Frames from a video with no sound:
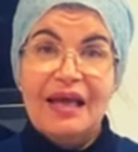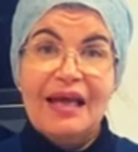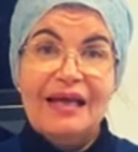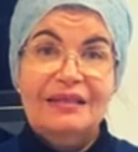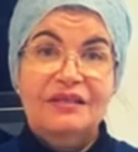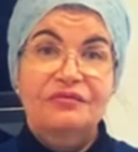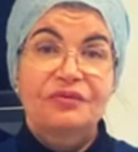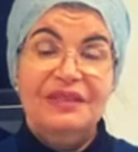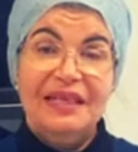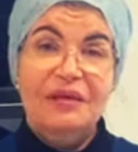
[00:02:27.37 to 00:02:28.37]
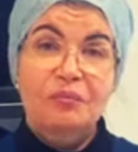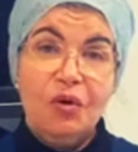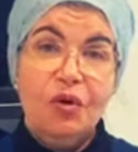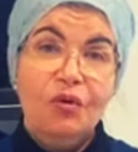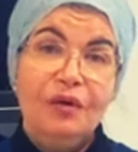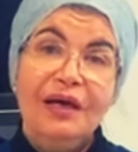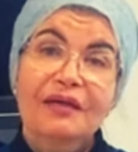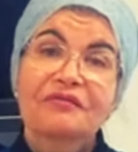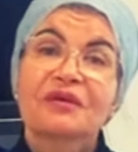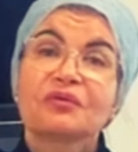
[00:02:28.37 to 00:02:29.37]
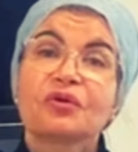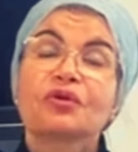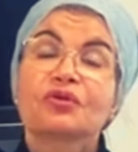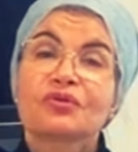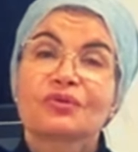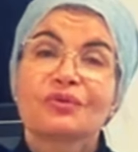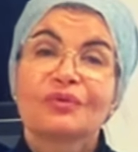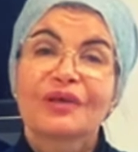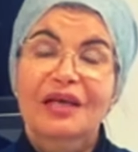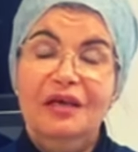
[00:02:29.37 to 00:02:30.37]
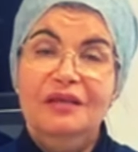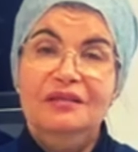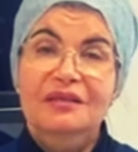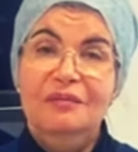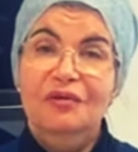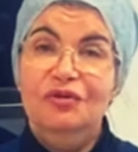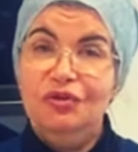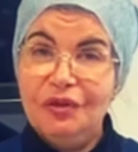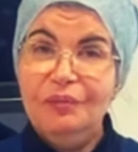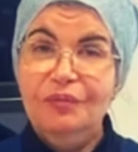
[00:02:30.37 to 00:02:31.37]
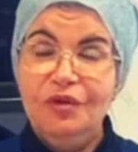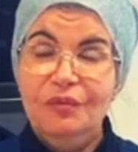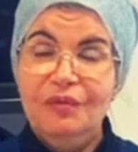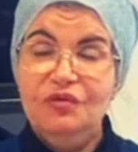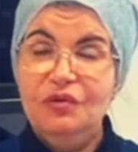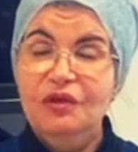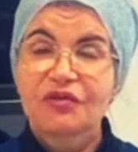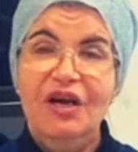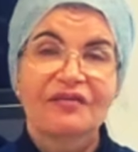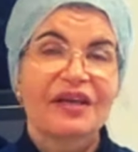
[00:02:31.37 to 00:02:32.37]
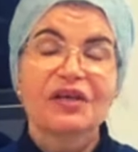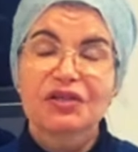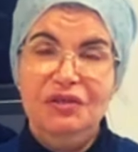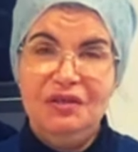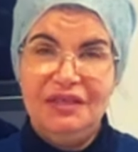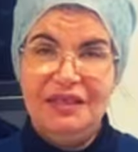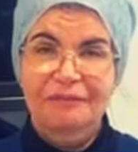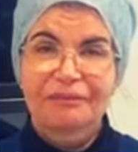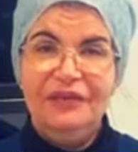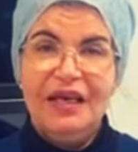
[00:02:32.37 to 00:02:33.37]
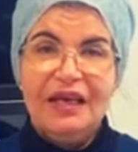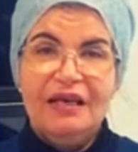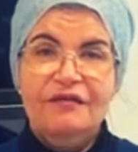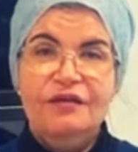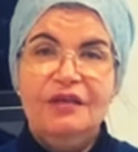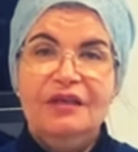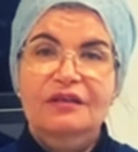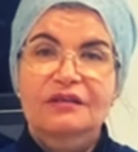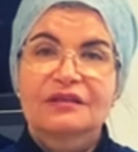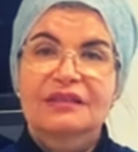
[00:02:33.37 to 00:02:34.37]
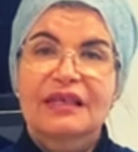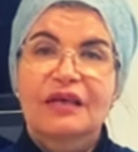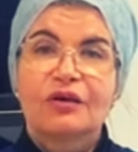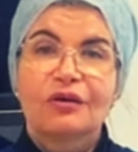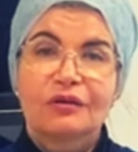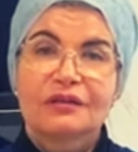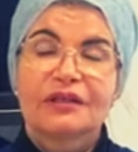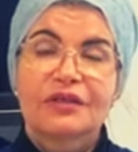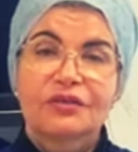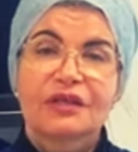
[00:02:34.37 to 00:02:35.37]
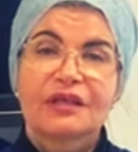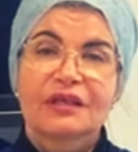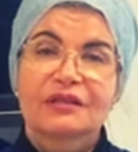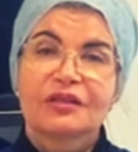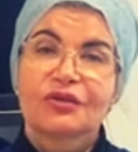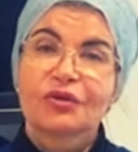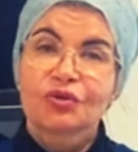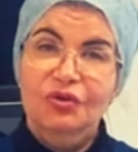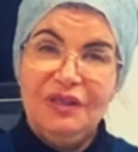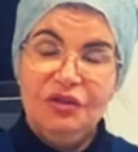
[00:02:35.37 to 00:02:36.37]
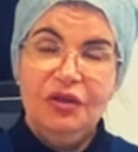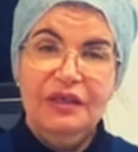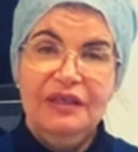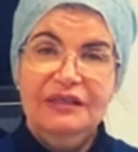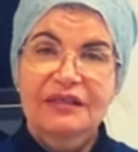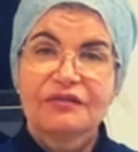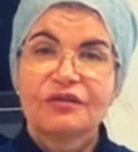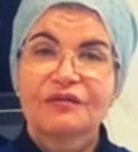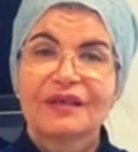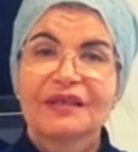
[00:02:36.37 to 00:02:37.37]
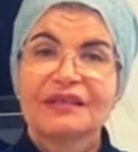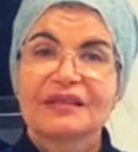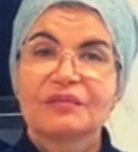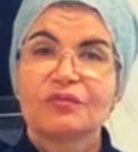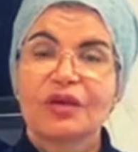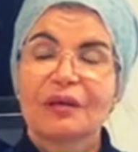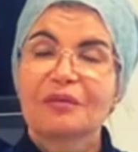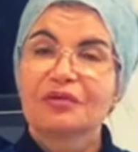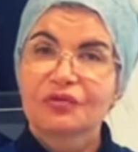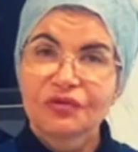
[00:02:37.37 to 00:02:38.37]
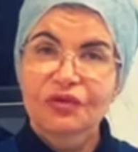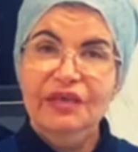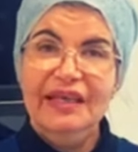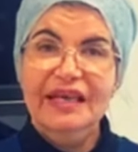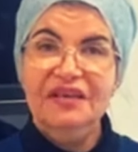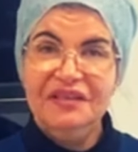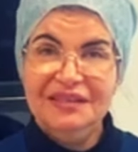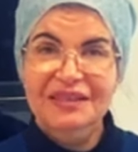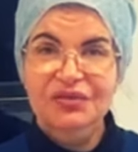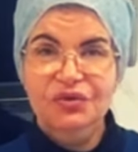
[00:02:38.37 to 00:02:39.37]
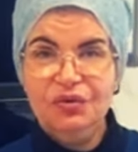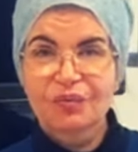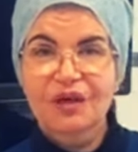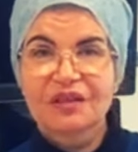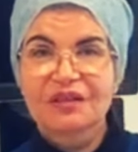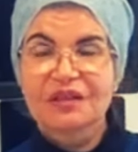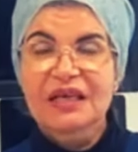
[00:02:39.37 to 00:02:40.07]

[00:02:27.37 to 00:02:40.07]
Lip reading: And if we dig more, I found also when I asked about urine problems. So if you have urgency, if you cannot hold the urine until you go to the toilet, if you find the small amount of urine irritates your bladder,